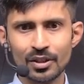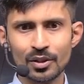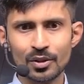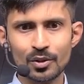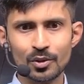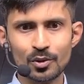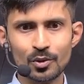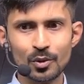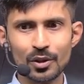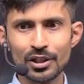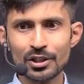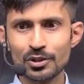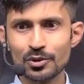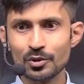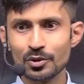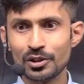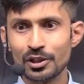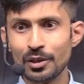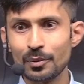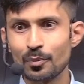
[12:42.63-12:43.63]
2 raised to
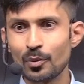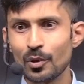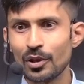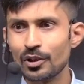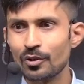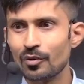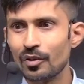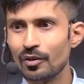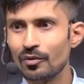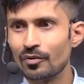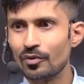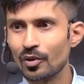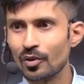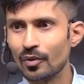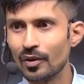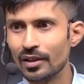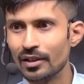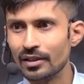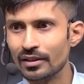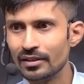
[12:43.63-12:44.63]

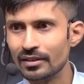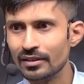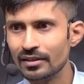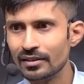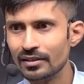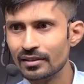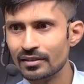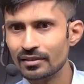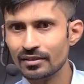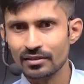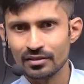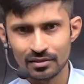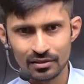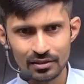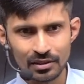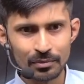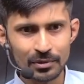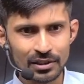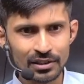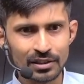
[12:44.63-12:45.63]
3.141,
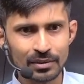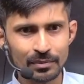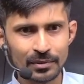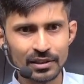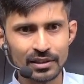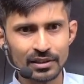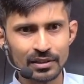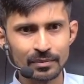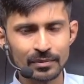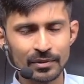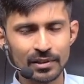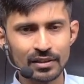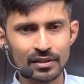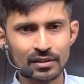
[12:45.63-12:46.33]
something, something, something.